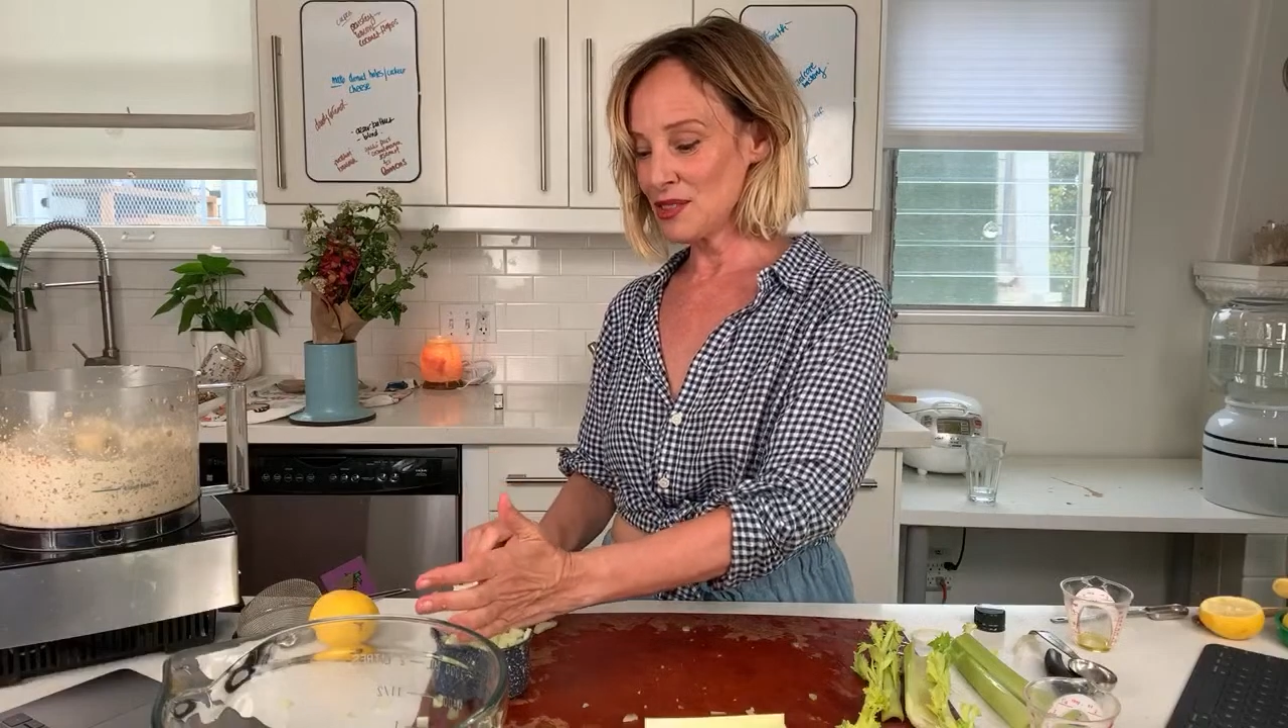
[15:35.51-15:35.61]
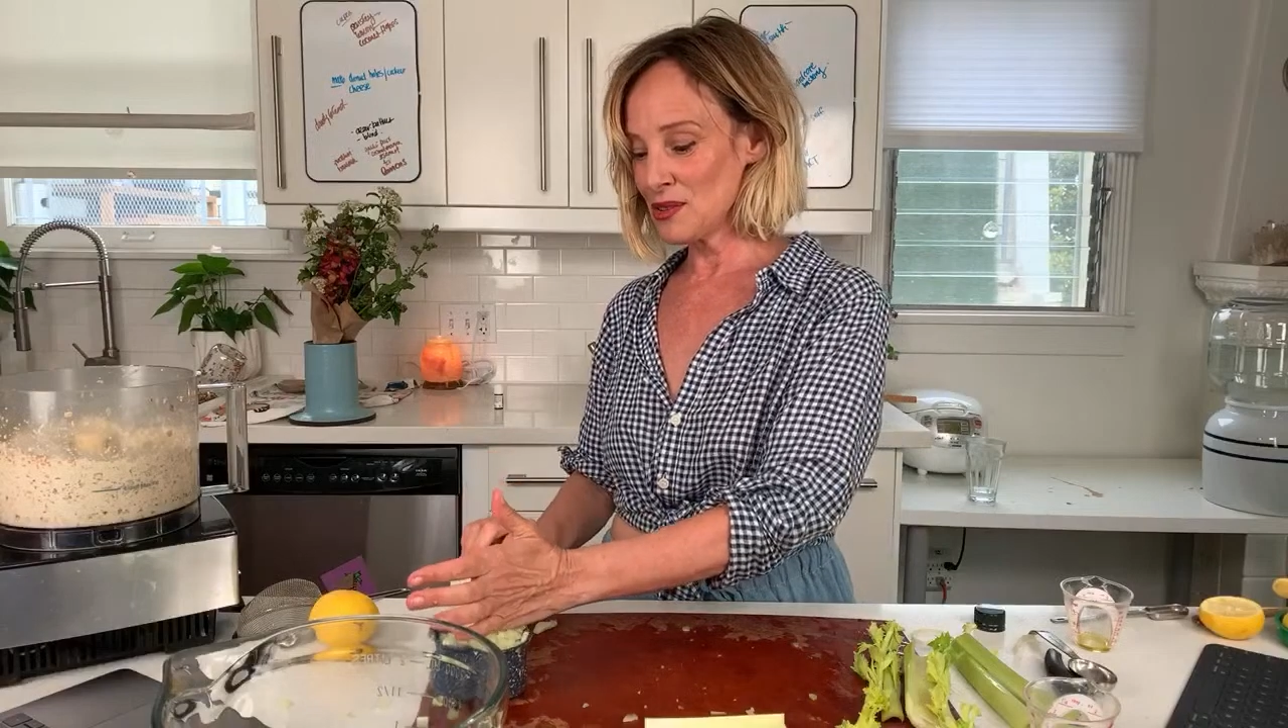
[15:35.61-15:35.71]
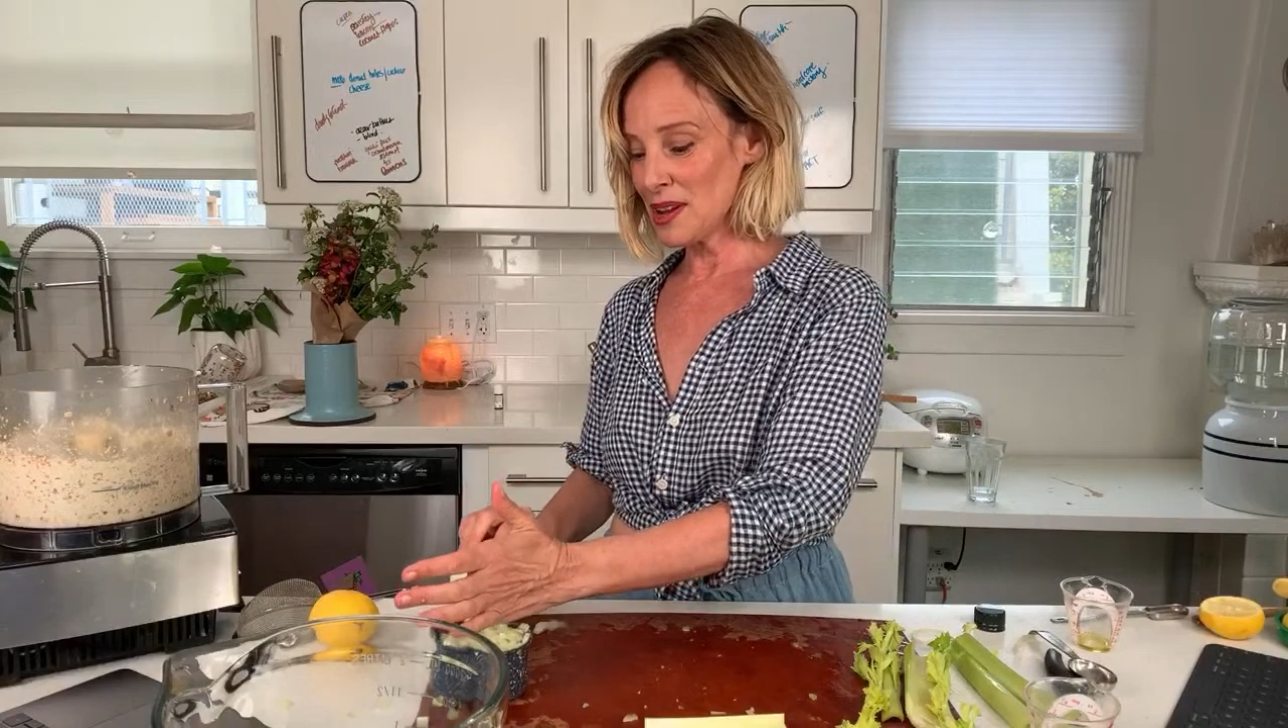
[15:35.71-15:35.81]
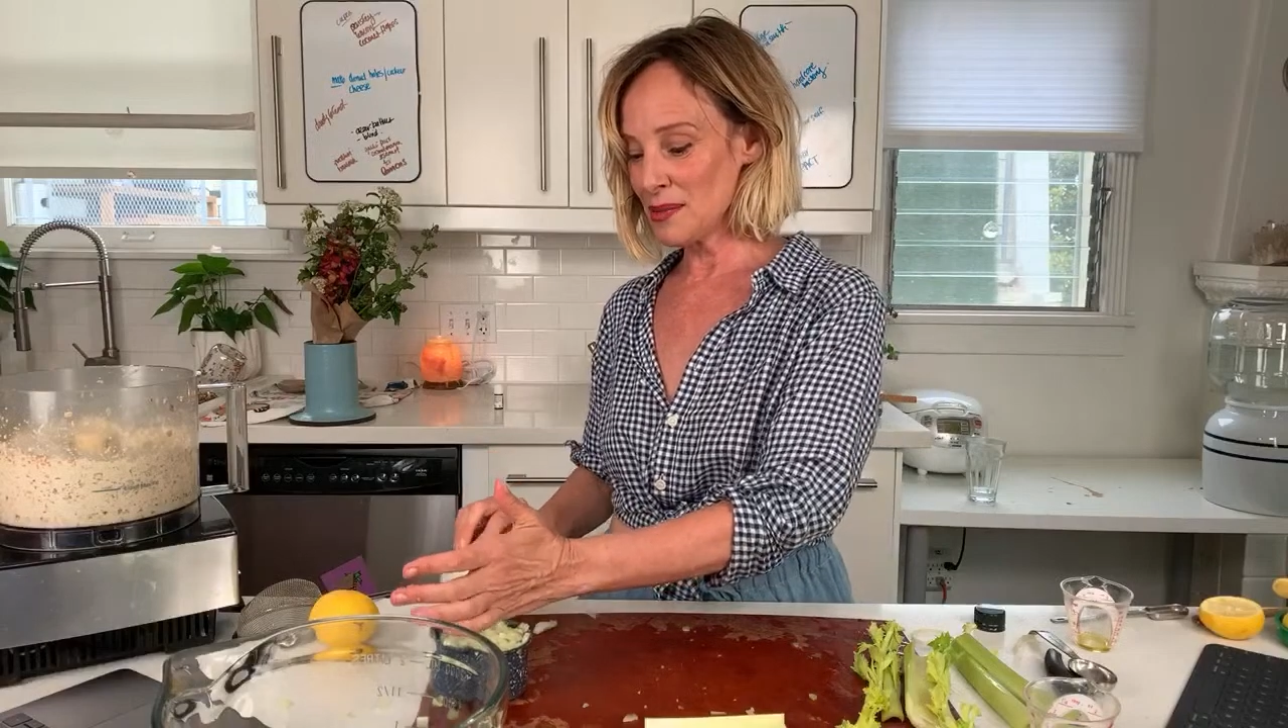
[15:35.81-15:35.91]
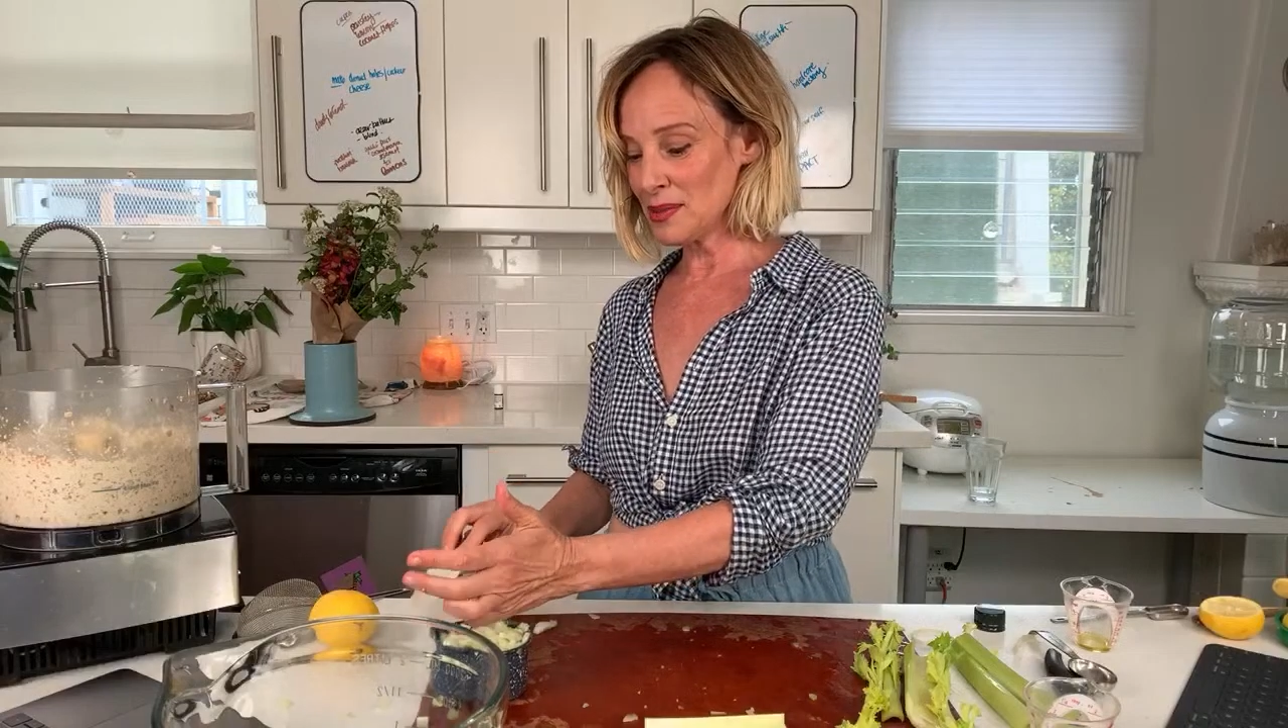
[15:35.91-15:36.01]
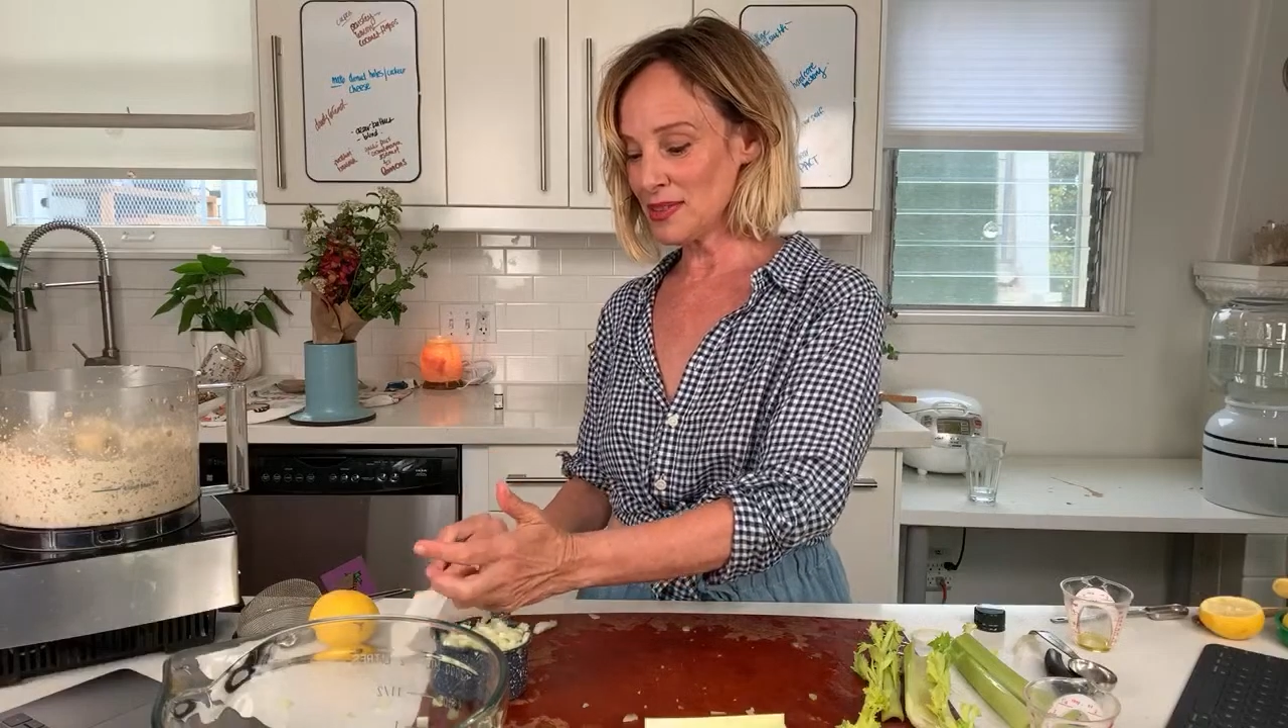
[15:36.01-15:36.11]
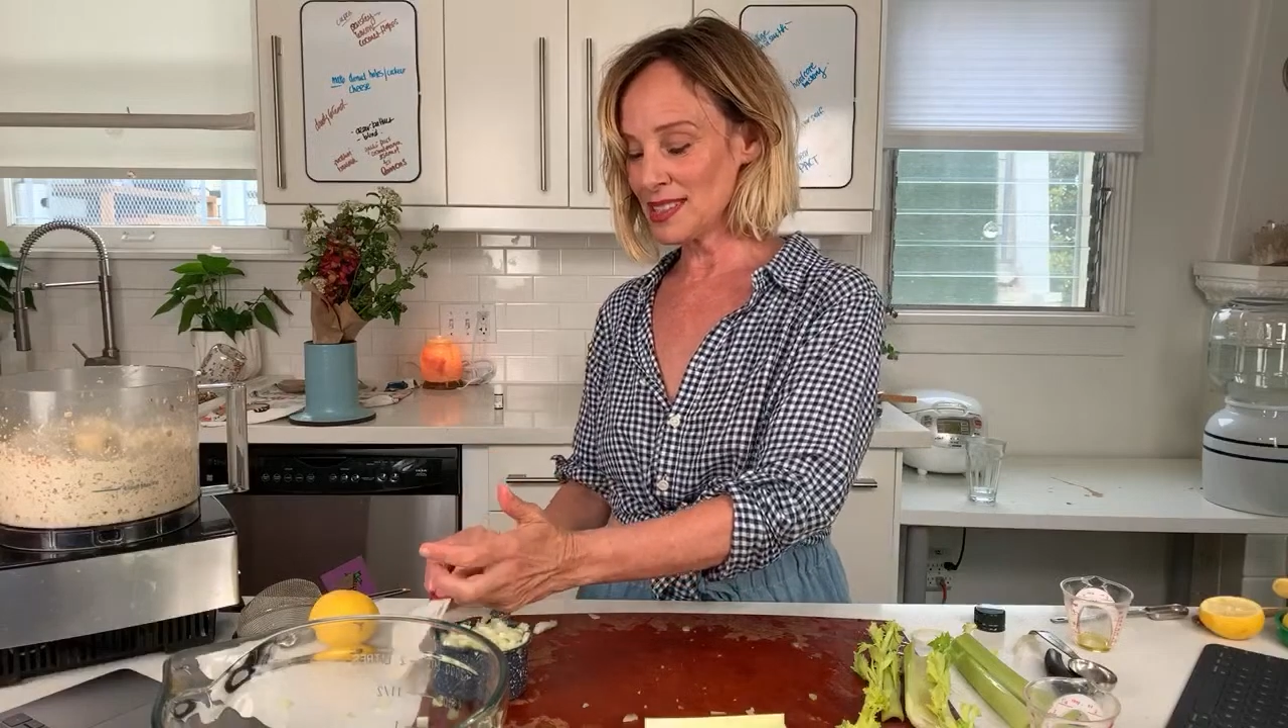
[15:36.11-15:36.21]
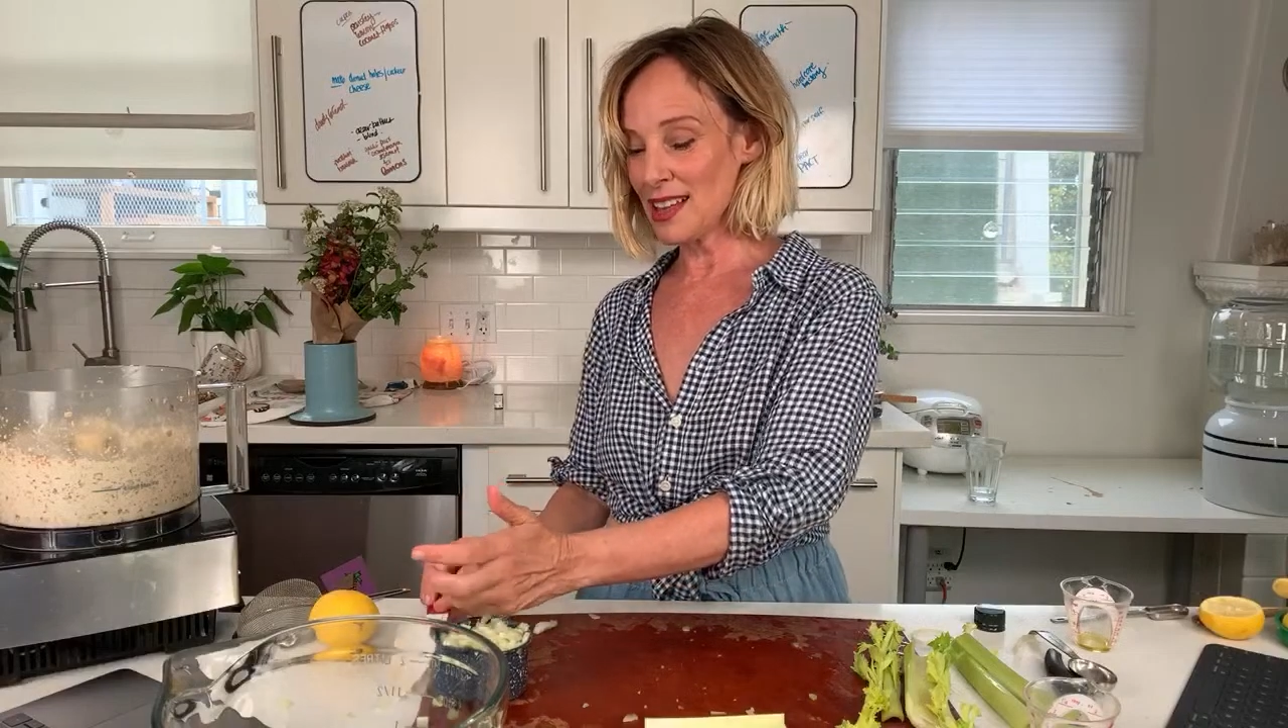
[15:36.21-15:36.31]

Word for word: 2 cups of